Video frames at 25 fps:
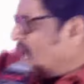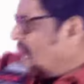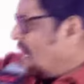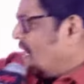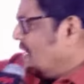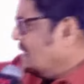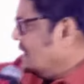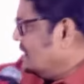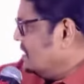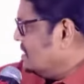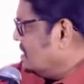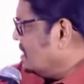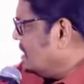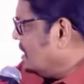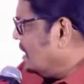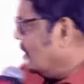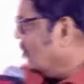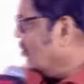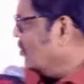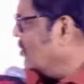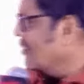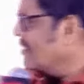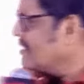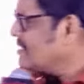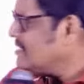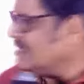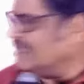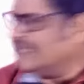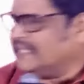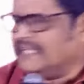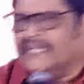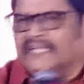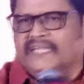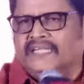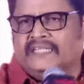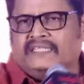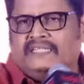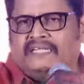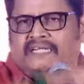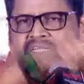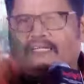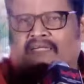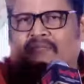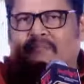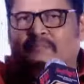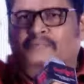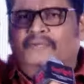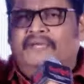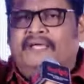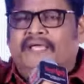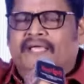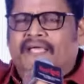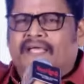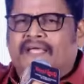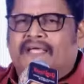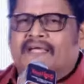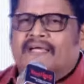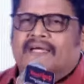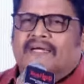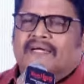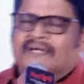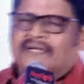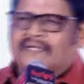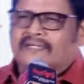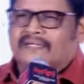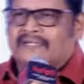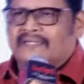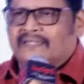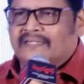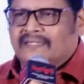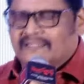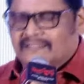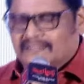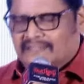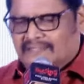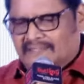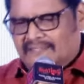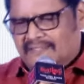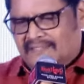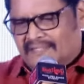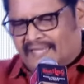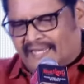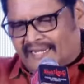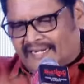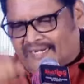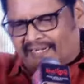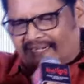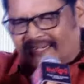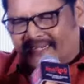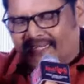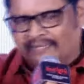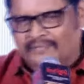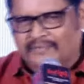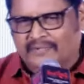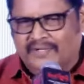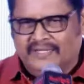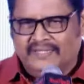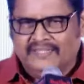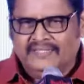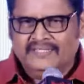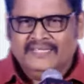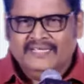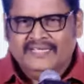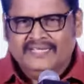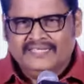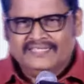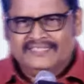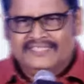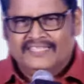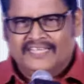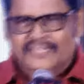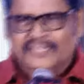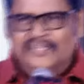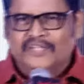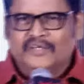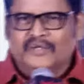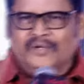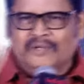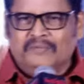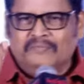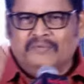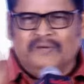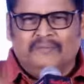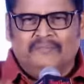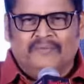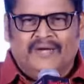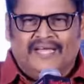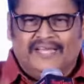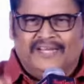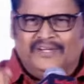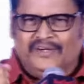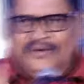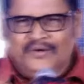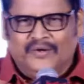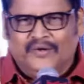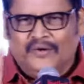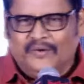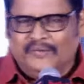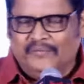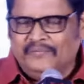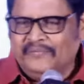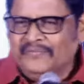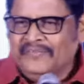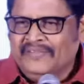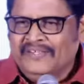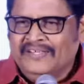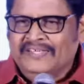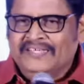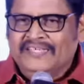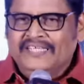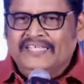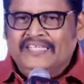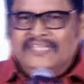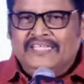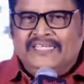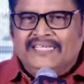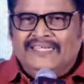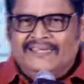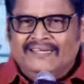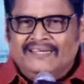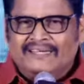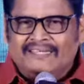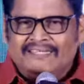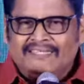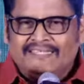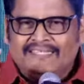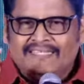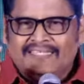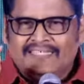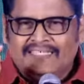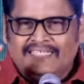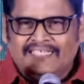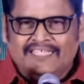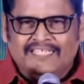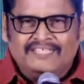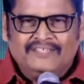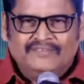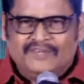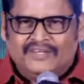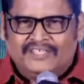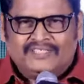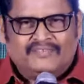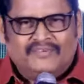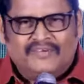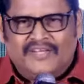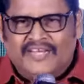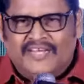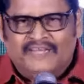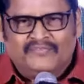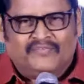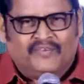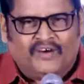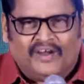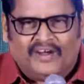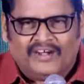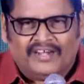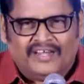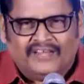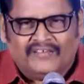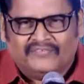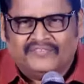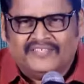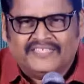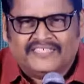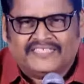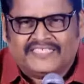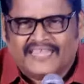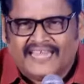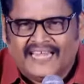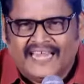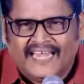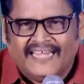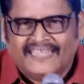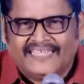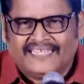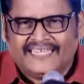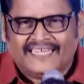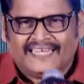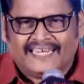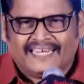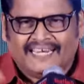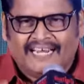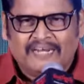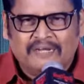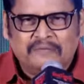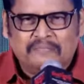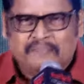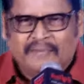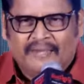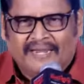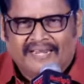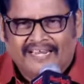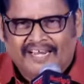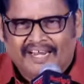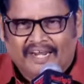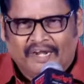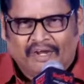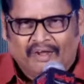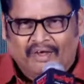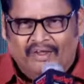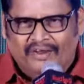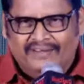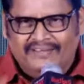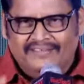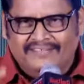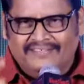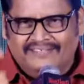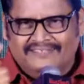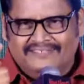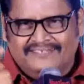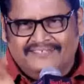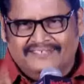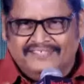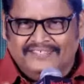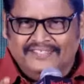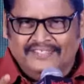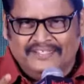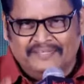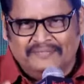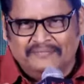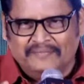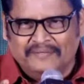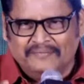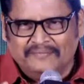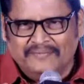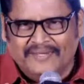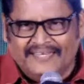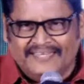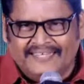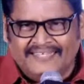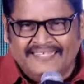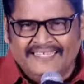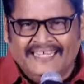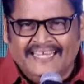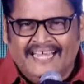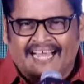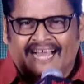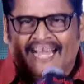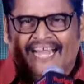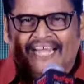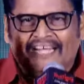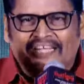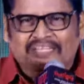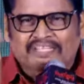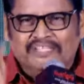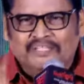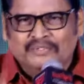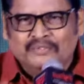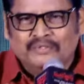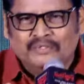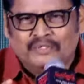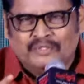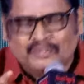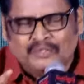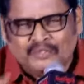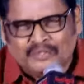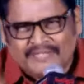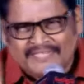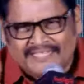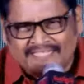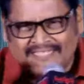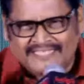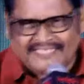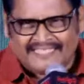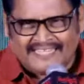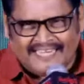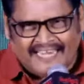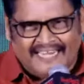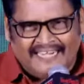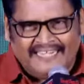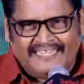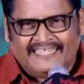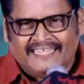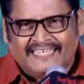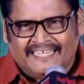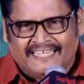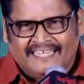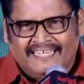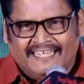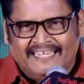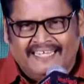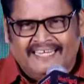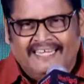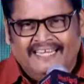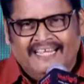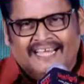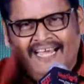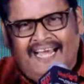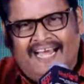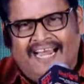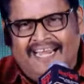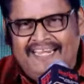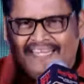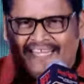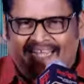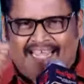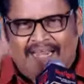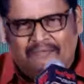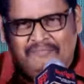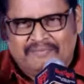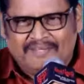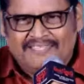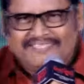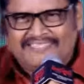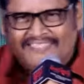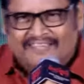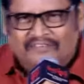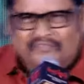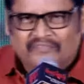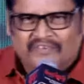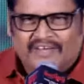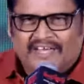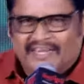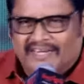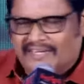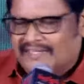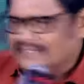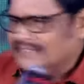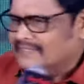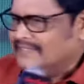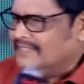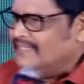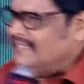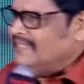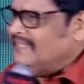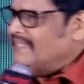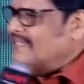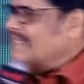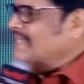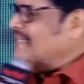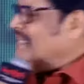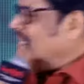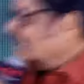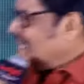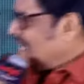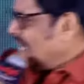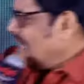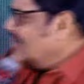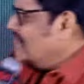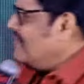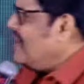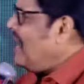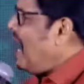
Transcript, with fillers: artist crowd was sitting in that big dining table. Sir, do you remember? I don't know. He was very fond of this lighter and pen and all. Do you remember? And you took his lighter and kept it somewhere. He never